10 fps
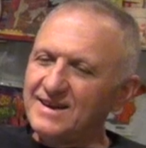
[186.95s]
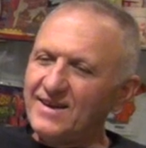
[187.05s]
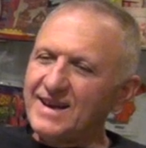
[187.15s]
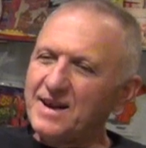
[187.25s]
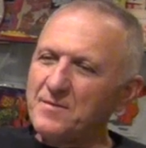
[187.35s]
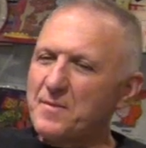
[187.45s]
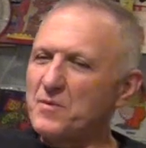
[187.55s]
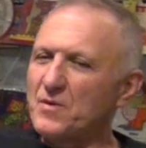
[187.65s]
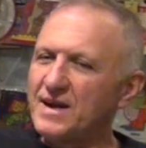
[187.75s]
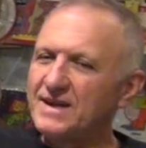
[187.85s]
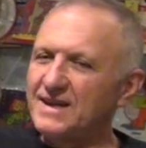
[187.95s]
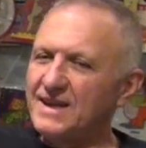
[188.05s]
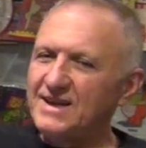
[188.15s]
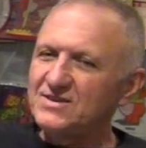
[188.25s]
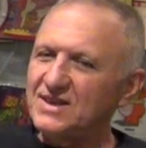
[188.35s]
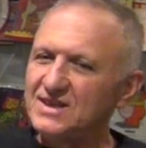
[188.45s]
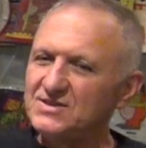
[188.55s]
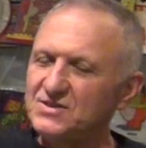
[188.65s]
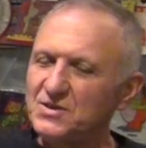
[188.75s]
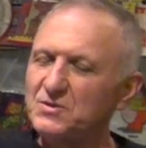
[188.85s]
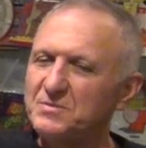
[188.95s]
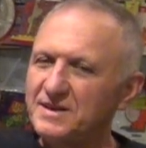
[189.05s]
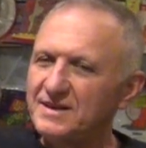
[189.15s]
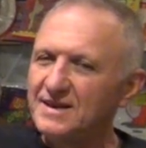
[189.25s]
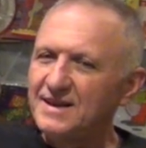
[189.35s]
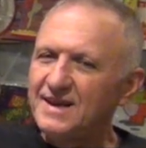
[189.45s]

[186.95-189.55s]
I can't remember where I did each issue, but